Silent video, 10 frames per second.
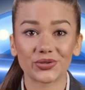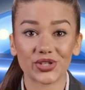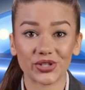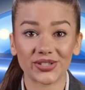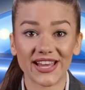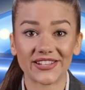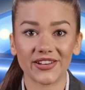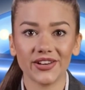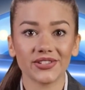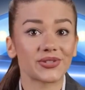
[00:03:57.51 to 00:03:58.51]
choose
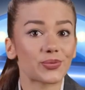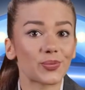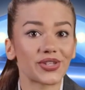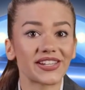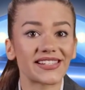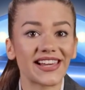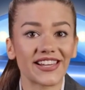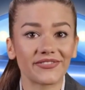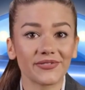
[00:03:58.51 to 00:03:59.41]
Enerart, which is safe,